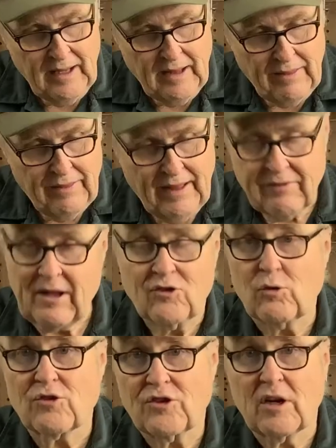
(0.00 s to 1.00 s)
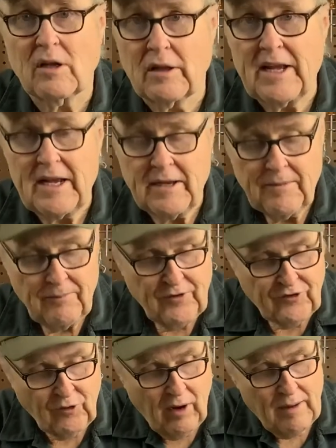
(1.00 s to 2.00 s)
That, that's where it's going to leak.
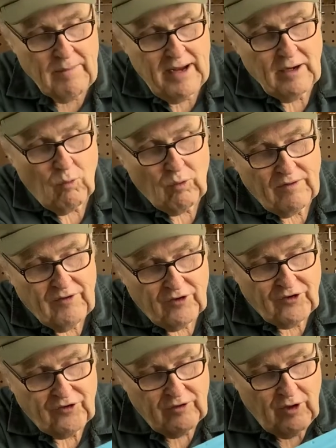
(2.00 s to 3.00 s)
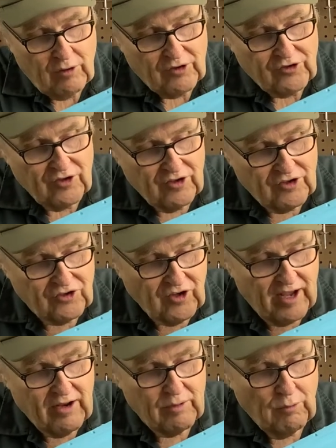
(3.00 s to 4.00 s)
So I made a, if you'll notice in the
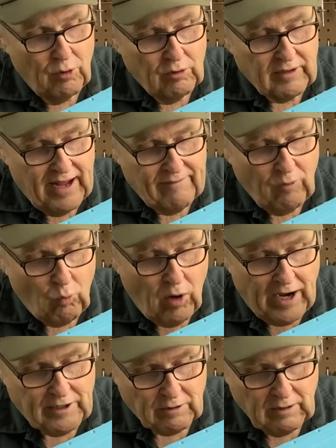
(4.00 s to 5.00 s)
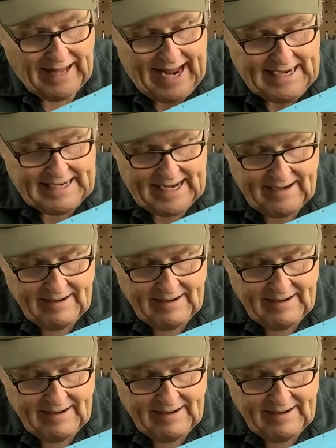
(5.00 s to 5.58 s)
design of the mold, I have a wider landing.